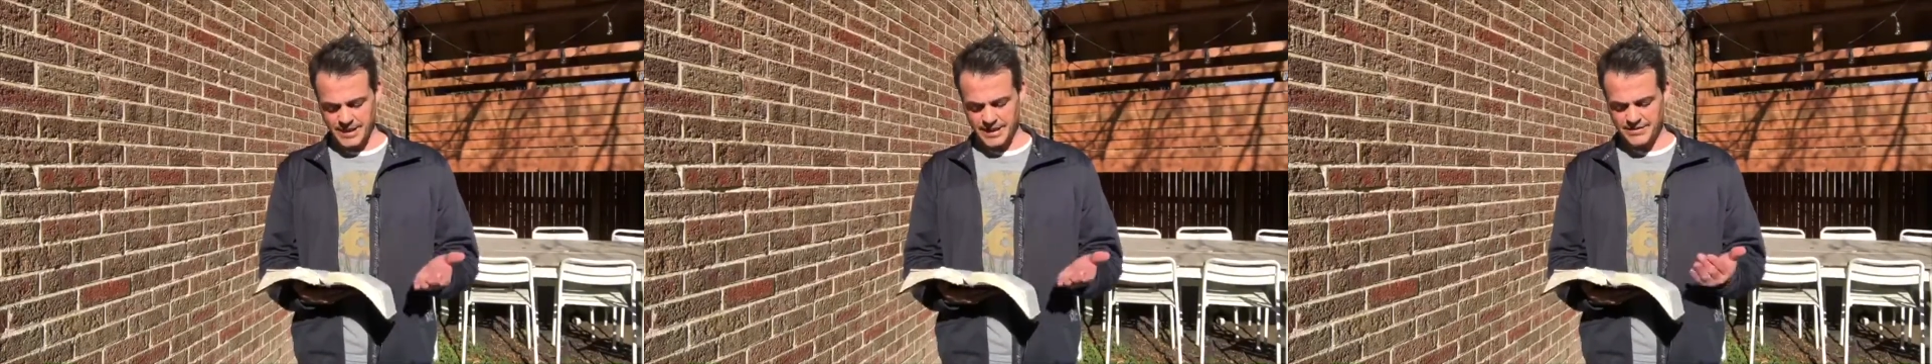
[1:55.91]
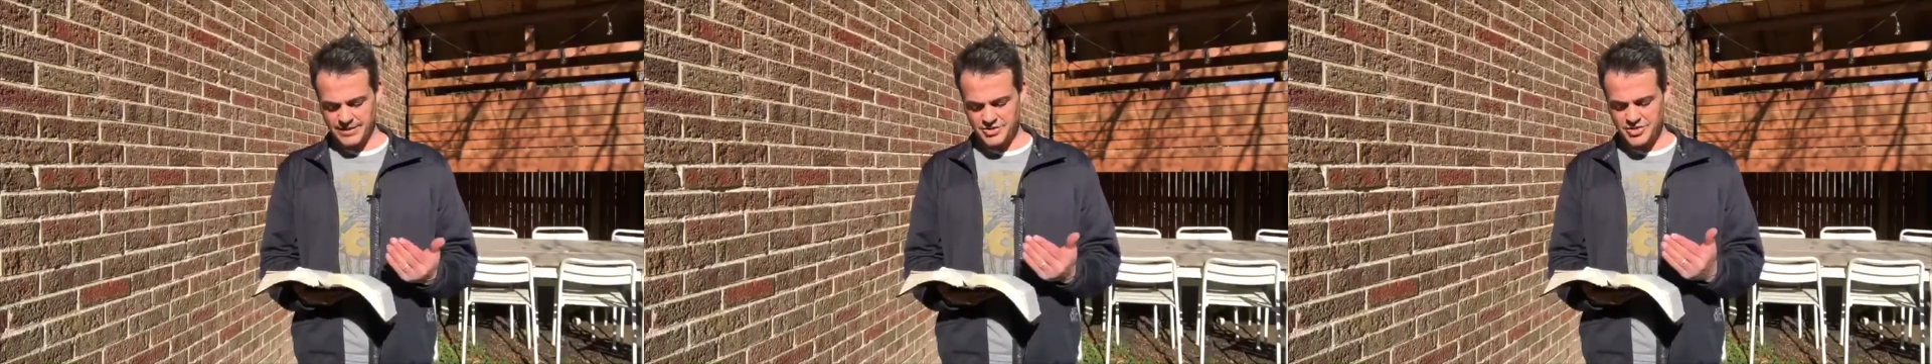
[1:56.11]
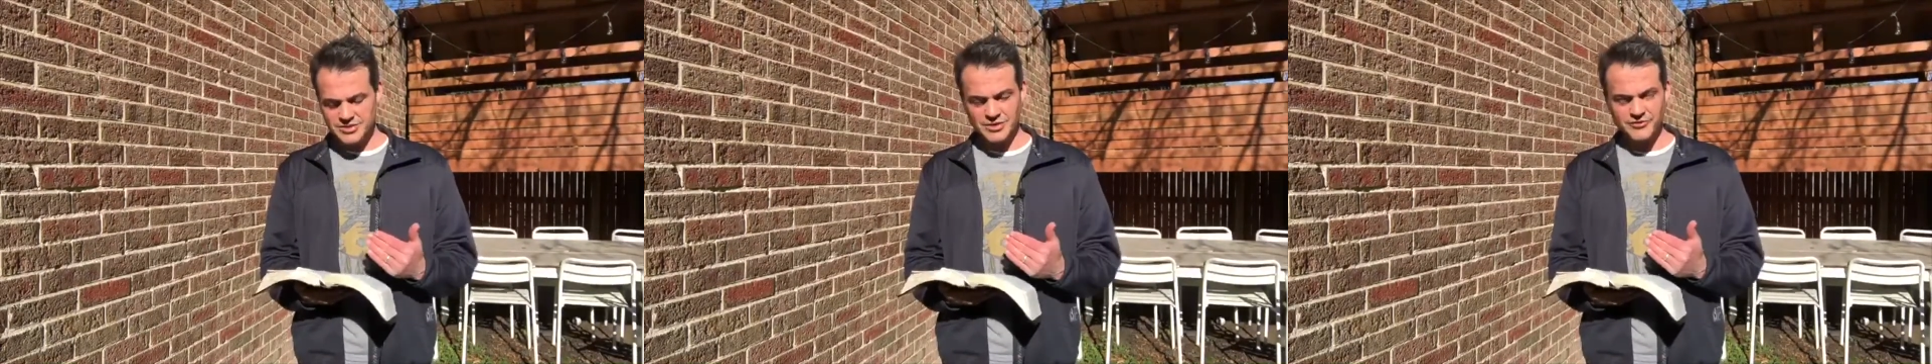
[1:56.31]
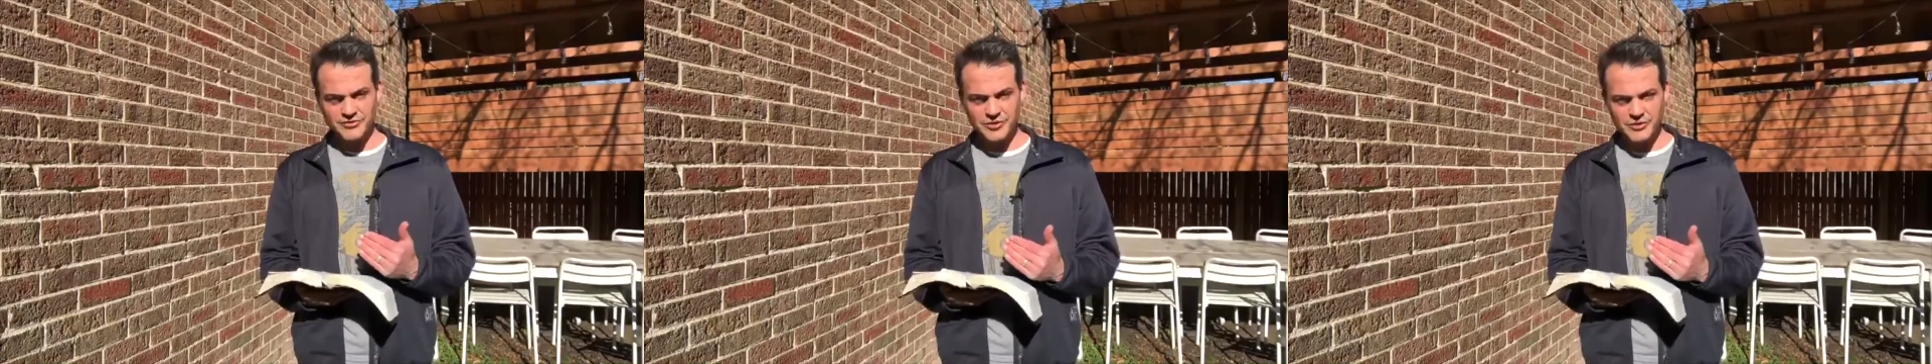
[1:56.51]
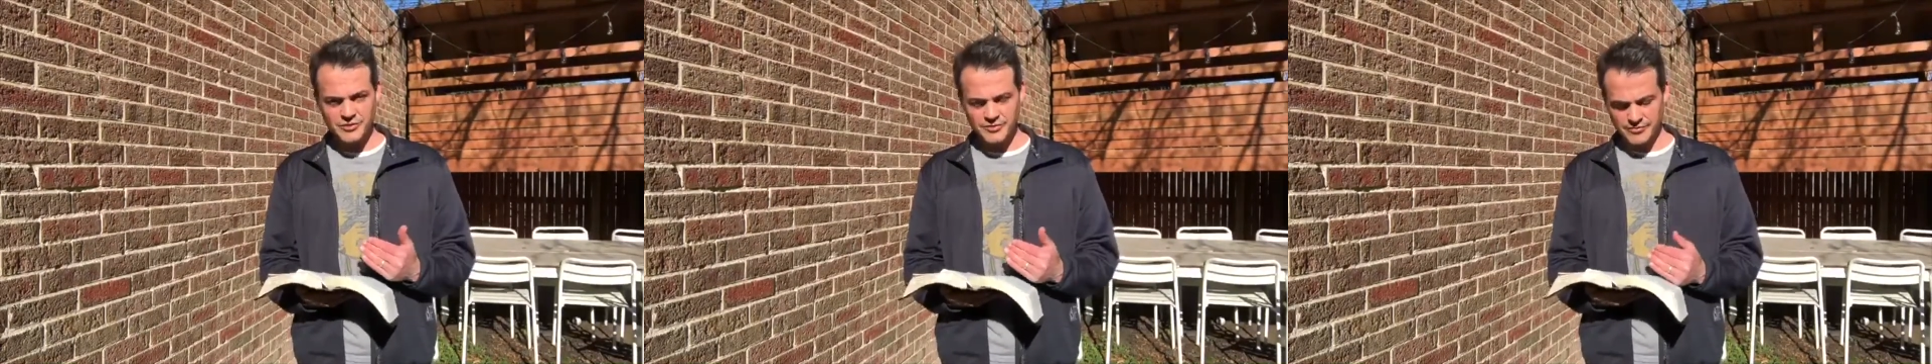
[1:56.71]
And then just a
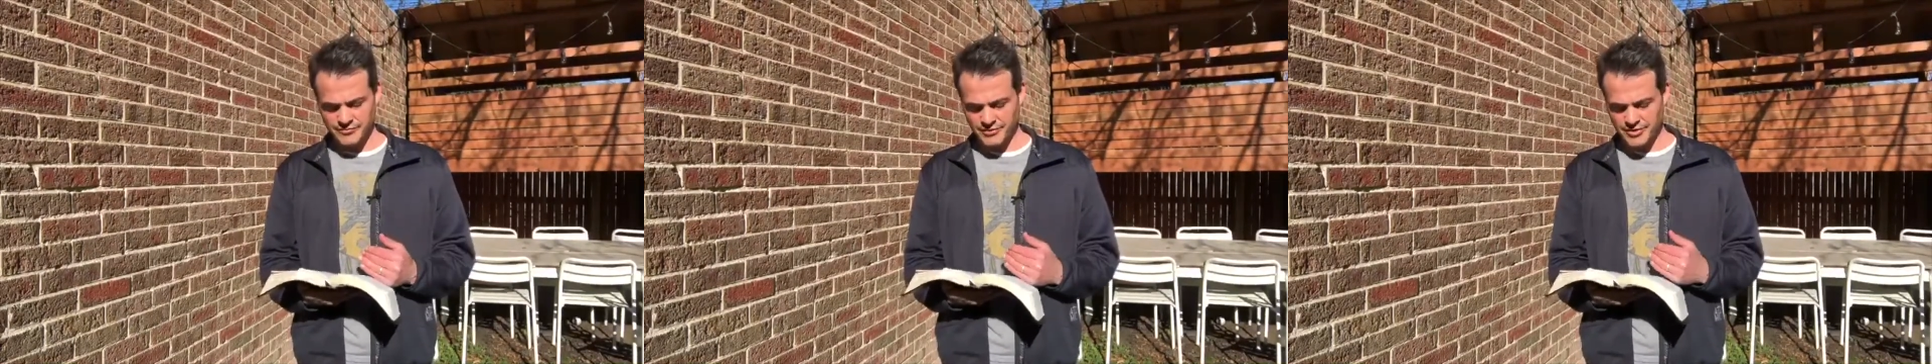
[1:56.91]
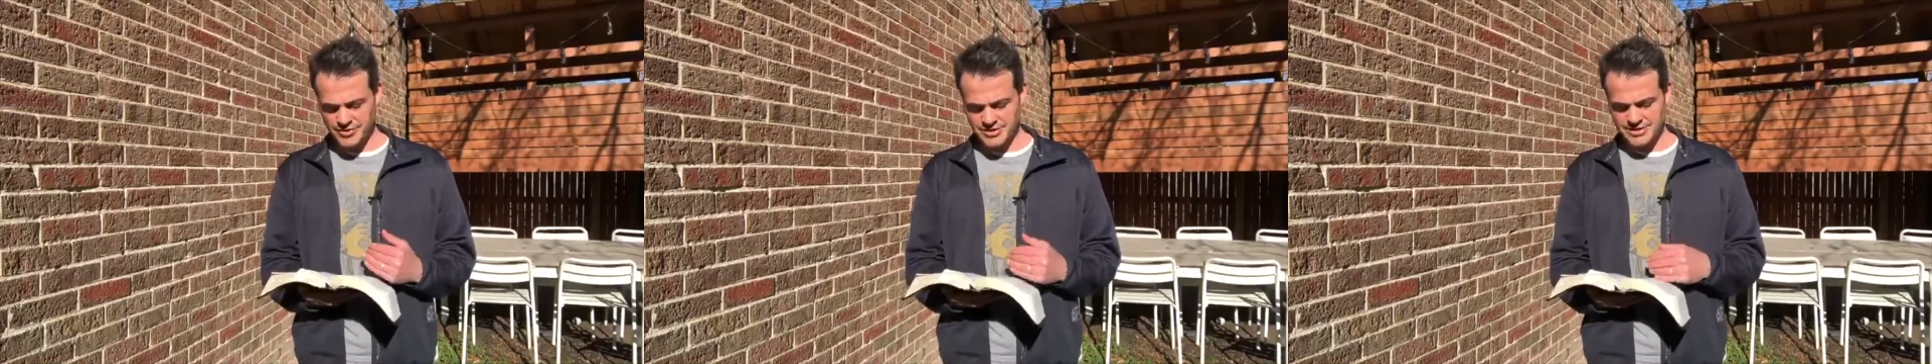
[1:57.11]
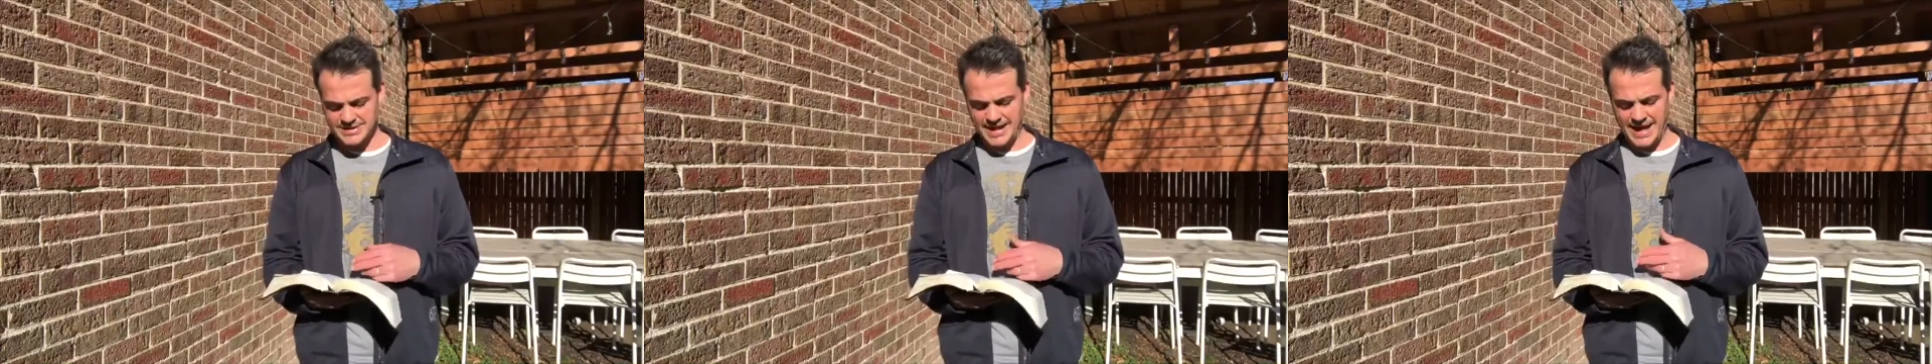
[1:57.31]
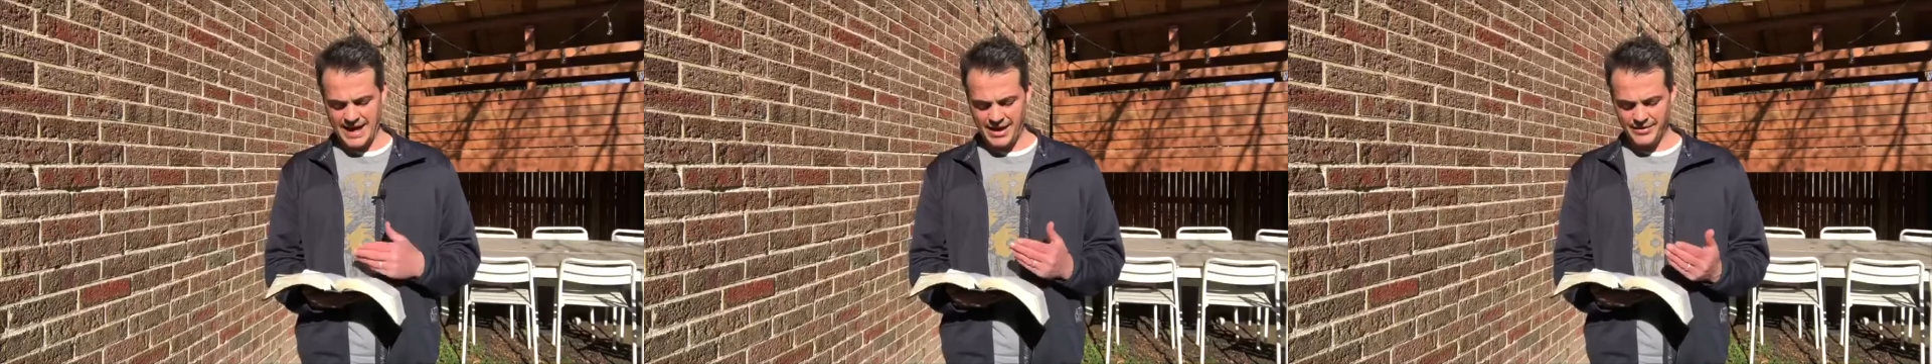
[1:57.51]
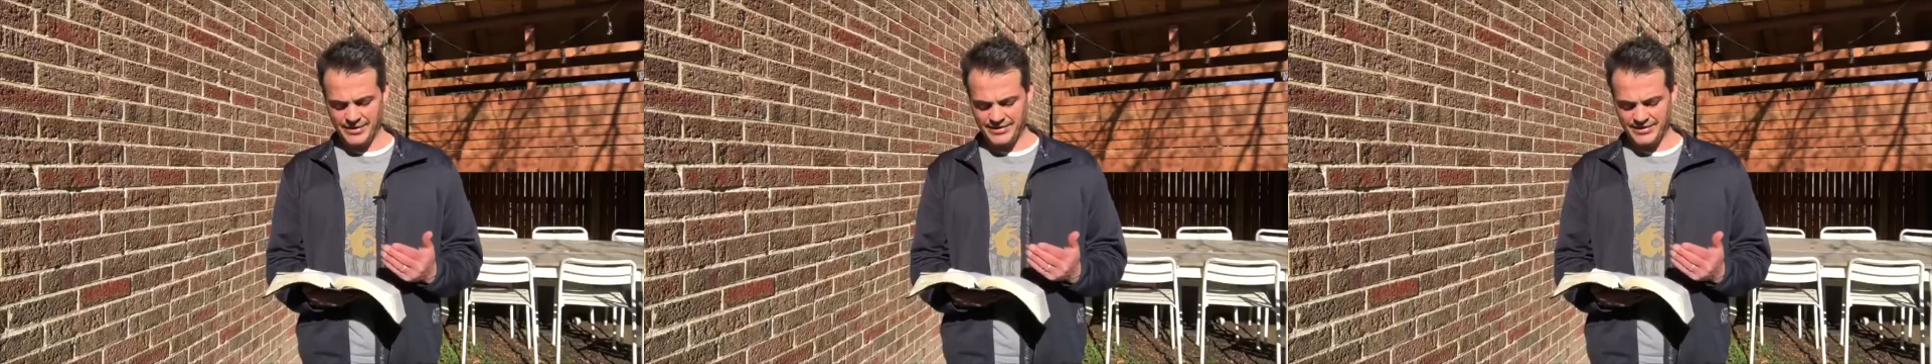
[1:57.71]
few verses down,